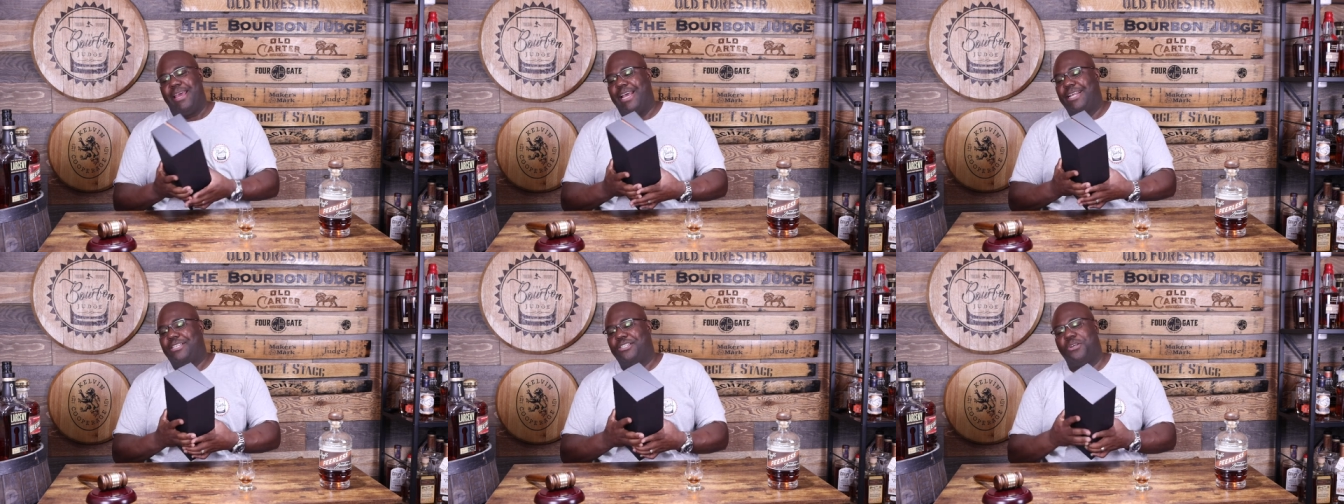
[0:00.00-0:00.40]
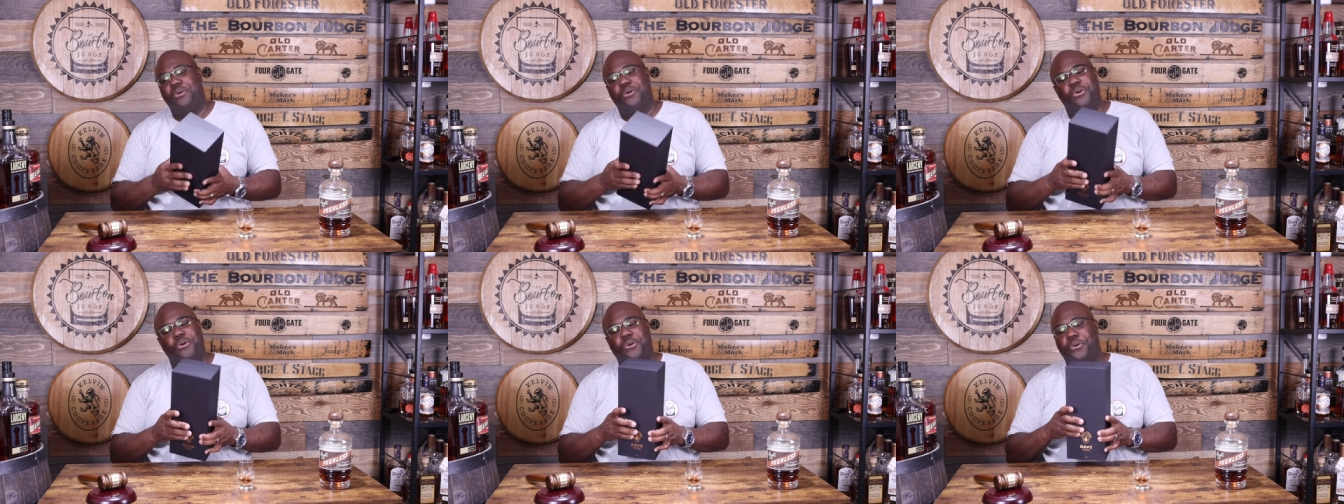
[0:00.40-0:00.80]
It's
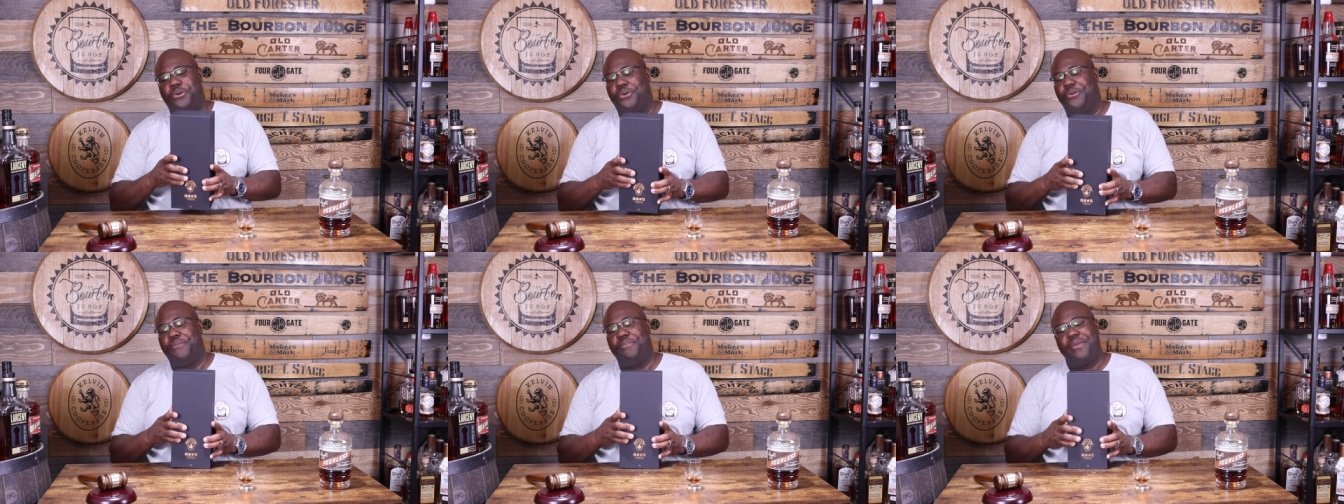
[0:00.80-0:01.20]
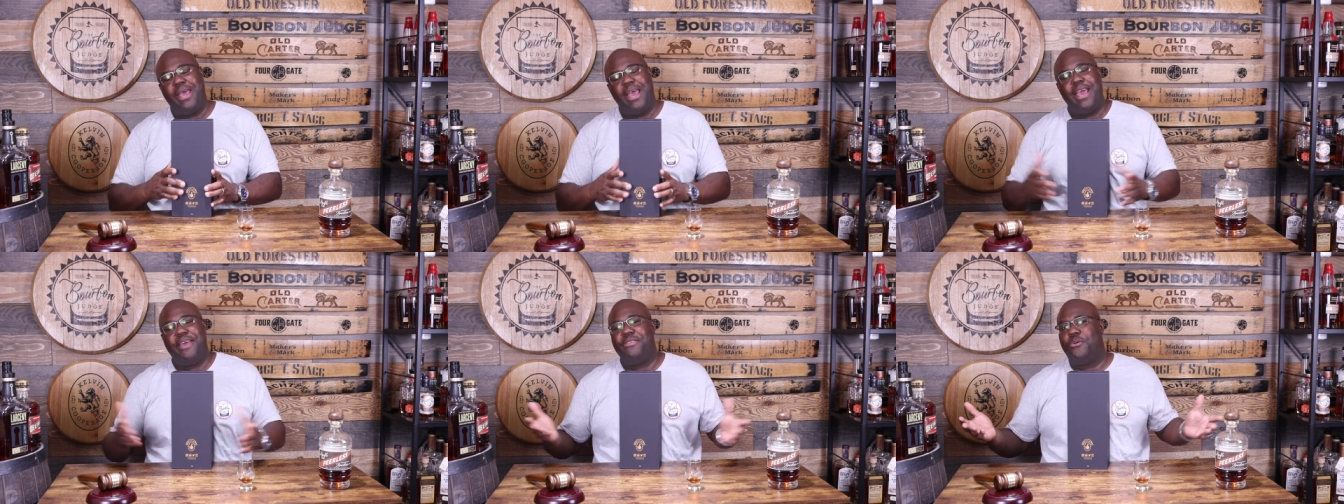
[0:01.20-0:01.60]
so cool,
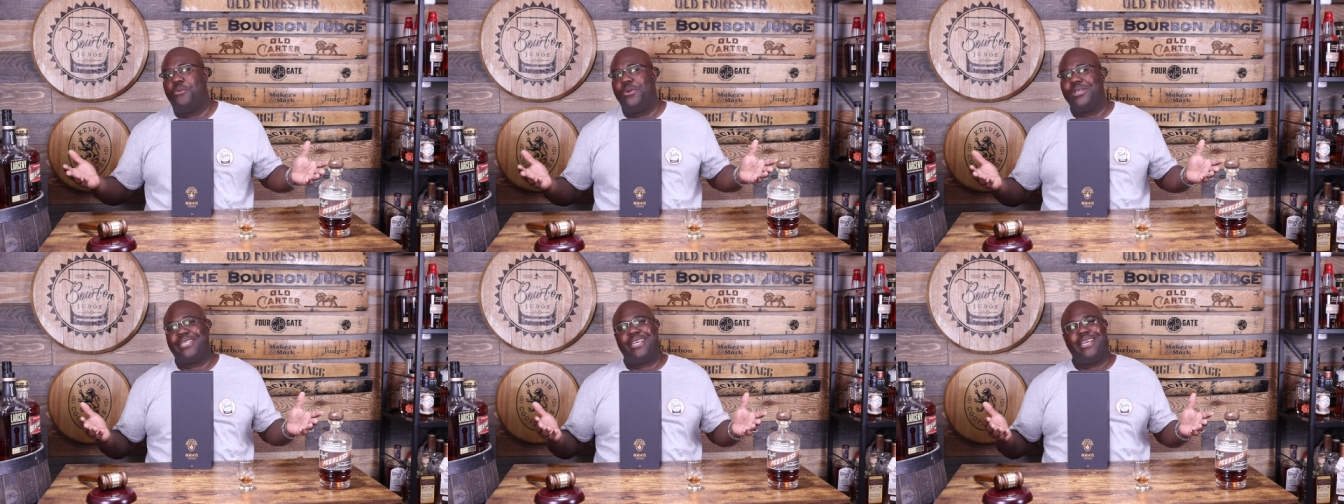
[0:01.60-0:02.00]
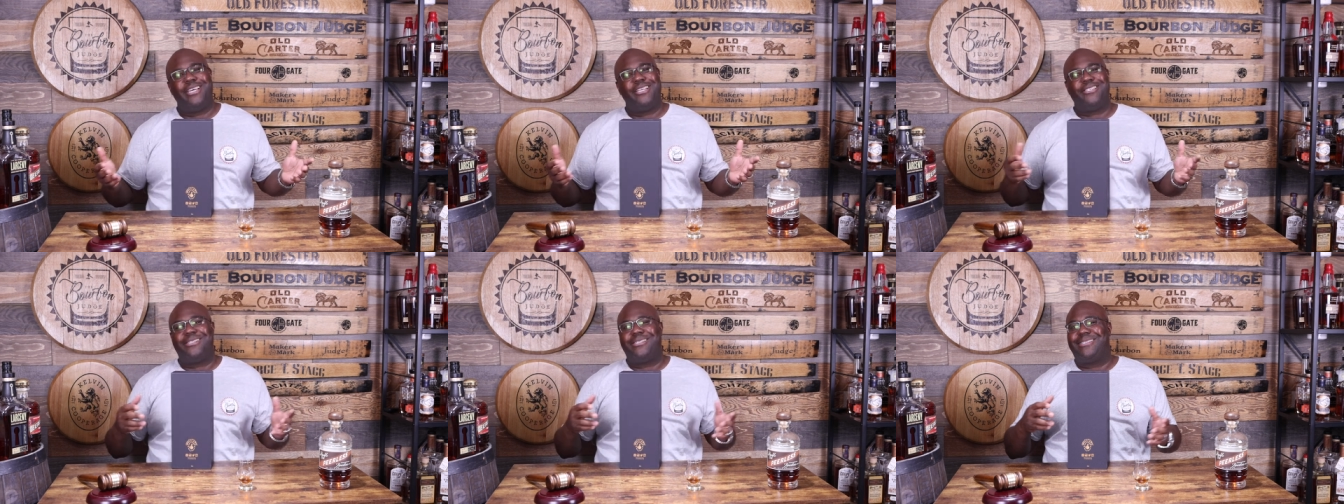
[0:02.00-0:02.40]
and their whiskey
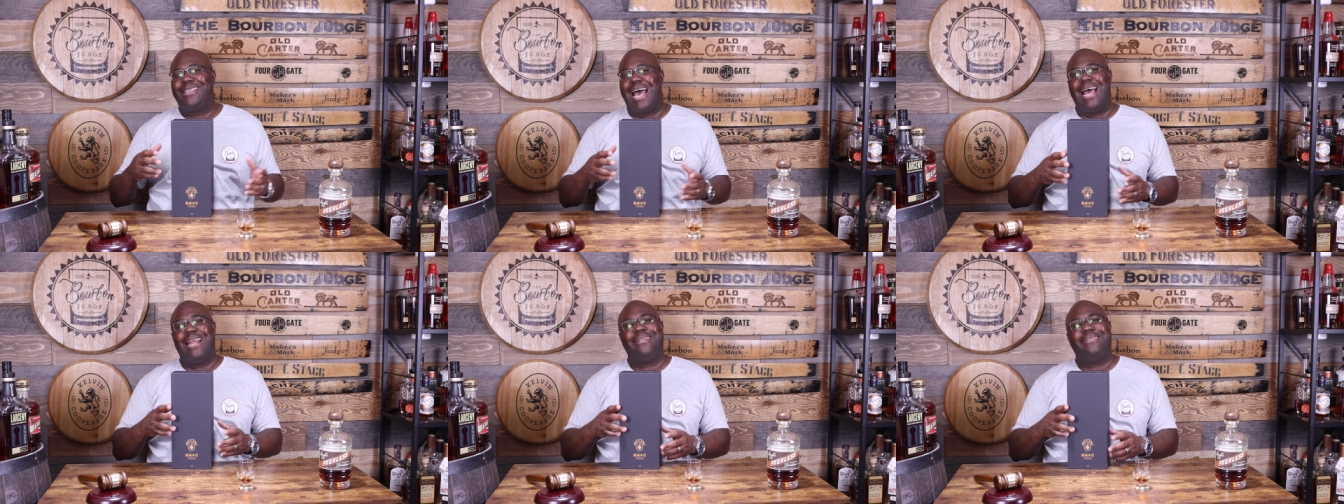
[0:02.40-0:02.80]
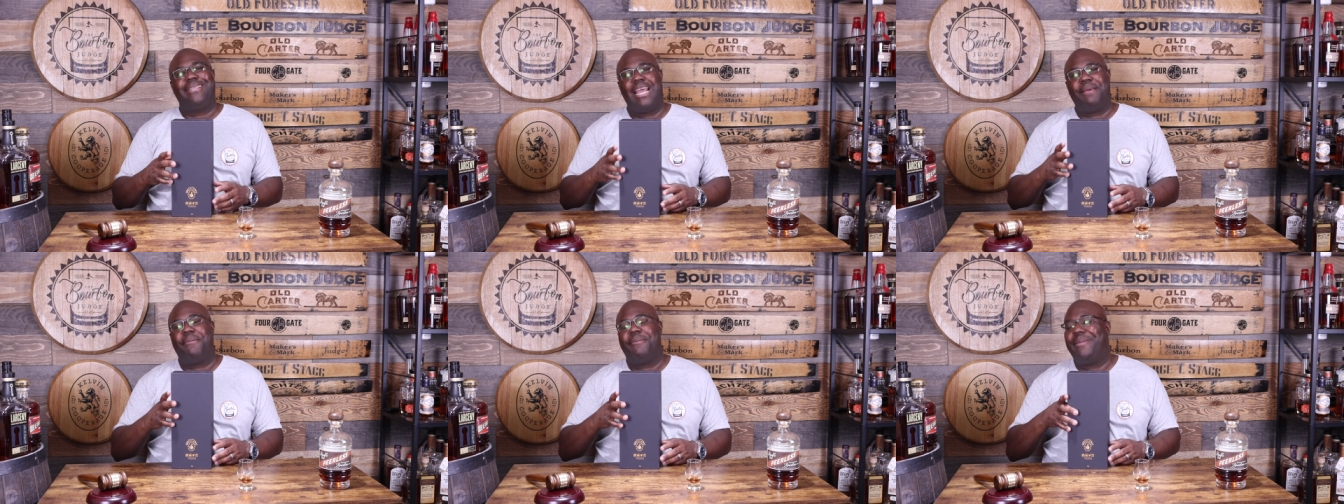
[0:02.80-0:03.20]
is just that
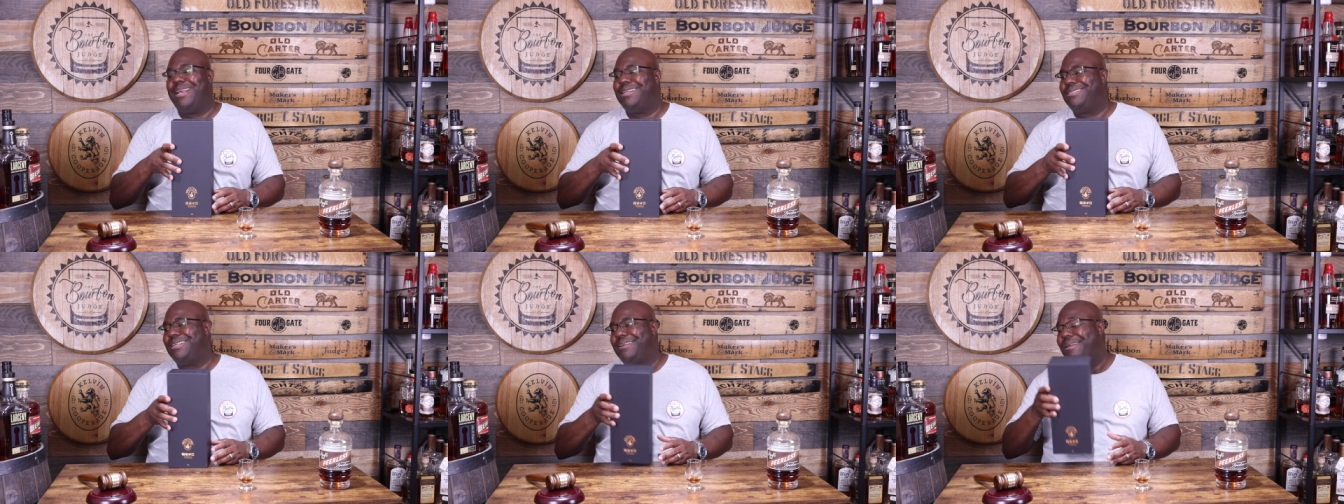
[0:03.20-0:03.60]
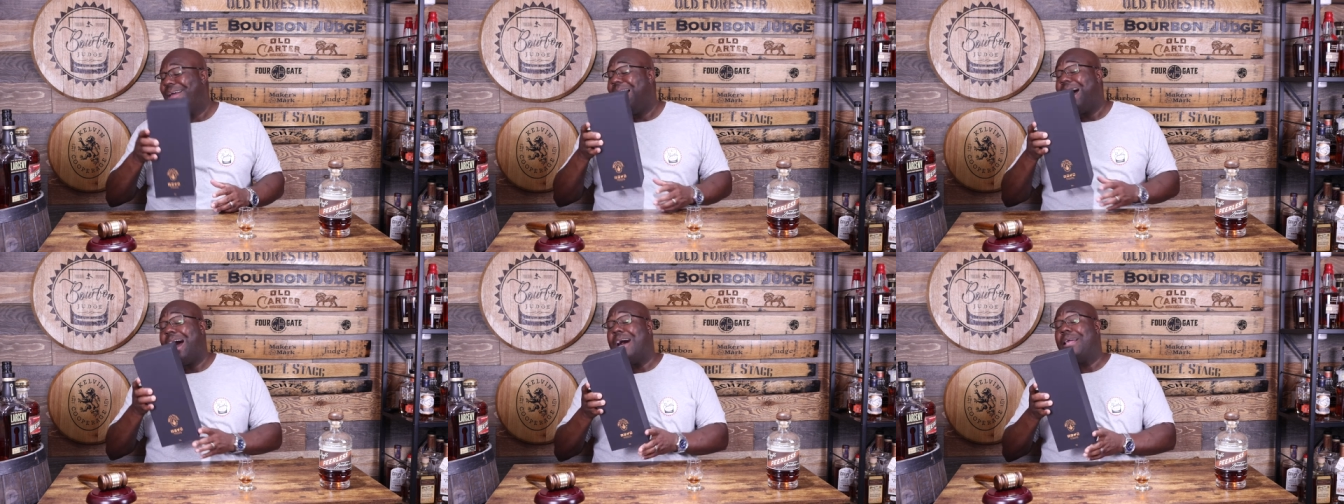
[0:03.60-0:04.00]
damn amazing.
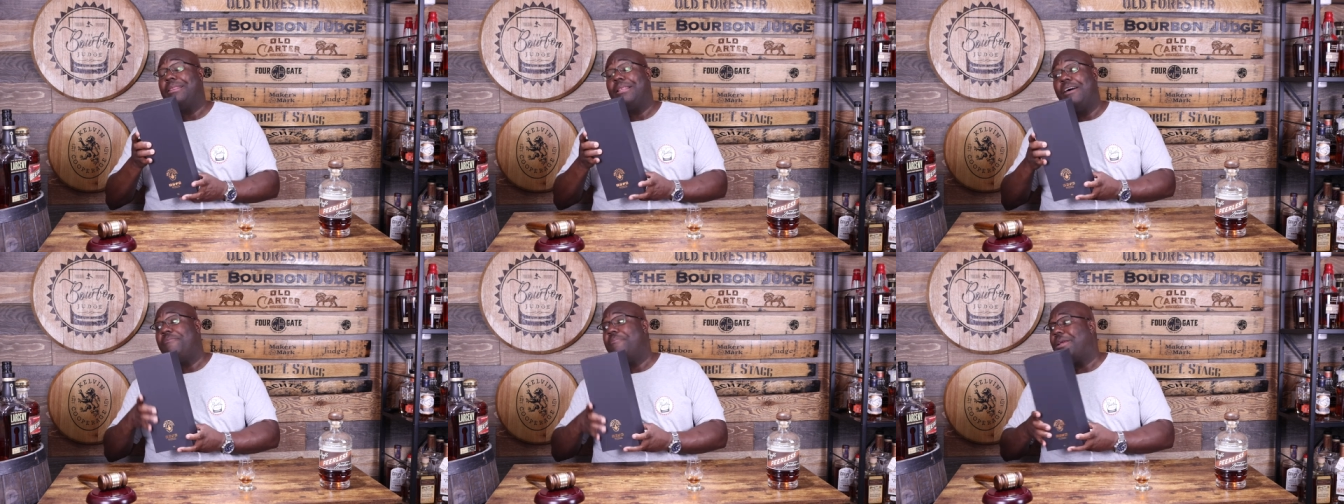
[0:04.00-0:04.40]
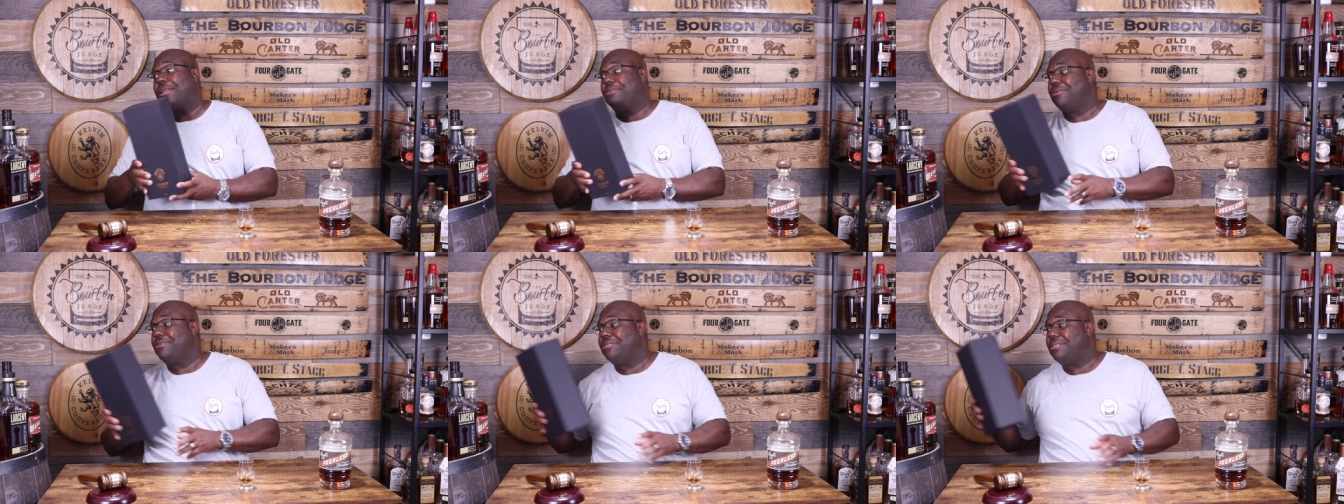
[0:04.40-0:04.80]
I love
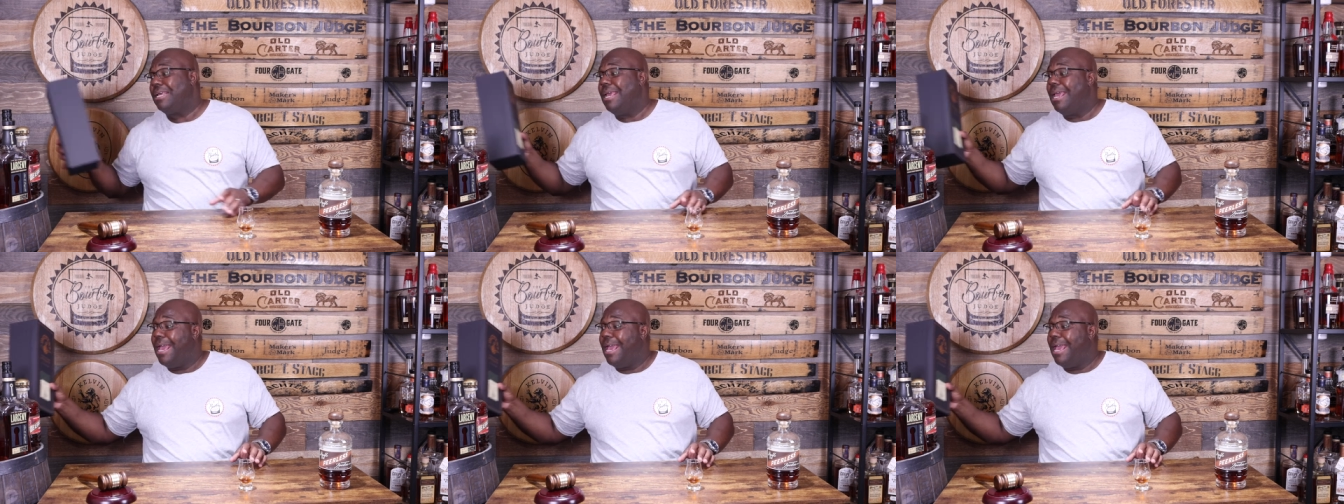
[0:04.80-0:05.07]
Michter's.